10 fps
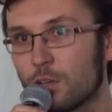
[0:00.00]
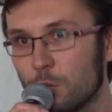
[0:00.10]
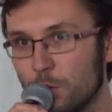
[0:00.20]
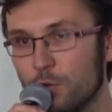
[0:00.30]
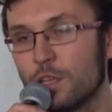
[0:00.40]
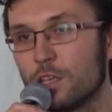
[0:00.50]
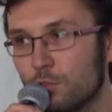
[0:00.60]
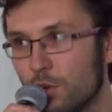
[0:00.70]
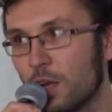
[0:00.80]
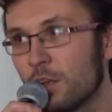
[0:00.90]
a
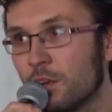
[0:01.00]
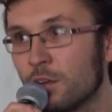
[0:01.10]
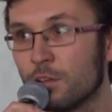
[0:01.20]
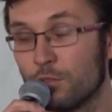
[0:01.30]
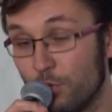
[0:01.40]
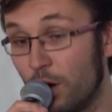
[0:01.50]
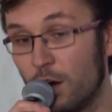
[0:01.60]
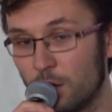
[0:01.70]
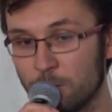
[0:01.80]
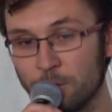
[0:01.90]
community run
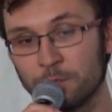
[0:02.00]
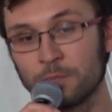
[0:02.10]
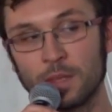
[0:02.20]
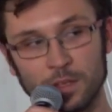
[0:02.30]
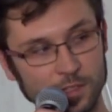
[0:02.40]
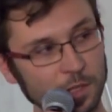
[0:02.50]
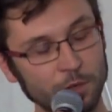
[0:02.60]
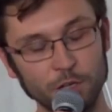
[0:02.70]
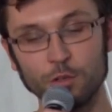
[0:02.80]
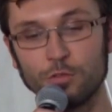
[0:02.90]
farm
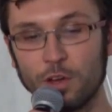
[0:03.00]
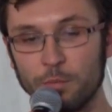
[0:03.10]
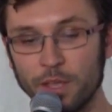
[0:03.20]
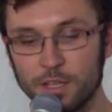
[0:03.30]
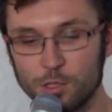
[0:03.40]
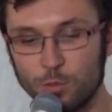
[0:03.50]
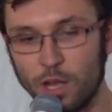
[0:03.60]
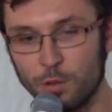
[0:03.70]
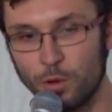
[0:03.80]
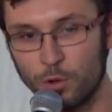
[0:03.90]
similar to Fabian,
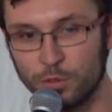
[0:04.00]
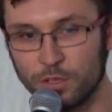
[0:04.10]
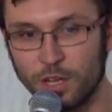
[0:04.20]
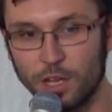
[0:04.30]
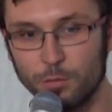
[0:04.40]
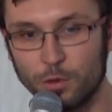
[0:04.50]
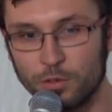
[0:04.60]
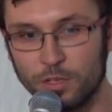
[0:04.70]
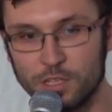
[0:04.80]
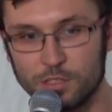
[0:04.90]
so I won't
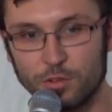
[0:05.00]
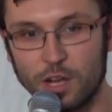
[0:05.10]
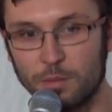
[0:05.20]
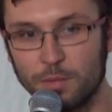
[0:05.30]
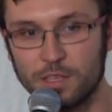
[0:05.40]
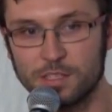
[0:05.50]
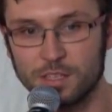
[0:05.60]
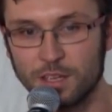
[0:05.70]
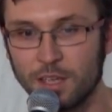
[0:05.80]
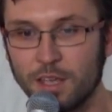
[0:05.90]
describe
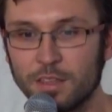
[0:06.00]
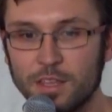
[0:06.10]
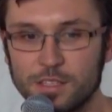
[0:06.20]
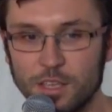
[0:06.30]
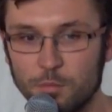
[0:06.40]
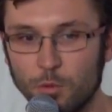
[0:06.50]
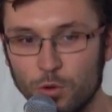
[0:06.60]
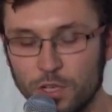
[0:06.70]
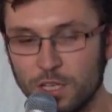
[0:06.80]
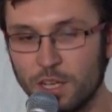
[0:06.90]
this in
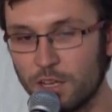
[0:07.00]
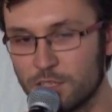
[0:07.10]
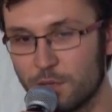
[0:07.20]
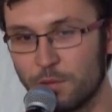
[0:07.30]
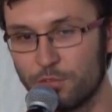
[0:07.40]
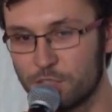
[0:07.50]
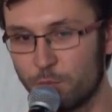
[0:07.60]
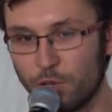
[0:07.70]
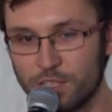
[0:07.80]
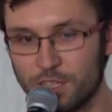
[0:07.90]
more detail. So if
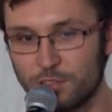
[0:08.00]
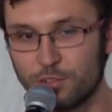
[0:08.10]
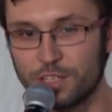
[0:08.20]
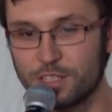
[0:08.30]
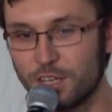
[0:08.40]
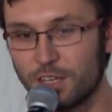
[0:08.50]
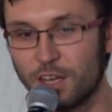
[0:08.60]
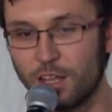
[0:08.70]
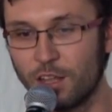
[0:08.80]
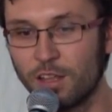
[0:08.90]
someone is
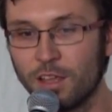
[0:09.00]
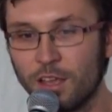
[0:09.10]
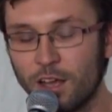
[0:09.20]
interested, I